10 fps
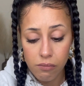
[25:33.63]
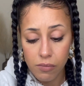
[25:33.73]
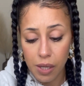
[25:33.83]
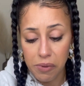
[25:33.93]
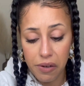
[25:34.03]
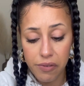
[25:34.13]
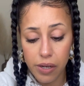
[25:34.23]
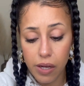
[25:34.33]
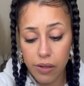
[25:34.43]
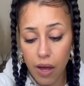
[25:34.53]
I'm not even gonna
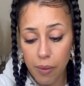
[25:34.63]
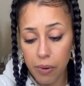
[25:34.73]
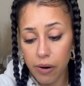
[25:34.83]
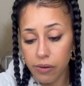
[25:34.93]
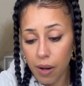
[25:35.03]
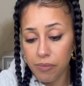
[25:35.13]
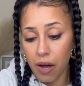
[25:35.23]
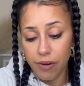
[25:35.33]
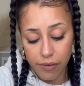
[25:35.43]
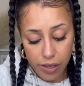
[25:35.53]
get in that part. I'm
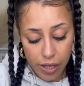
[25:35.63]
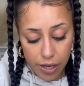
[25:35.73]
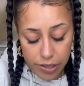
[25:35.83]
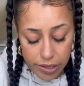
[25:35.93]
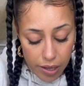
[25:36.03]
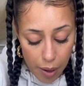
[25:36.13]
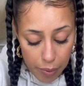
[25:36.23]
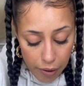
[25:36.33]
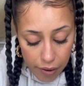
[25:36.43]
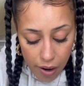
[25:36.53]
not even gonna get into that
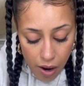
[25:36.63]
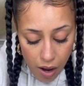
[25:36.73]
part.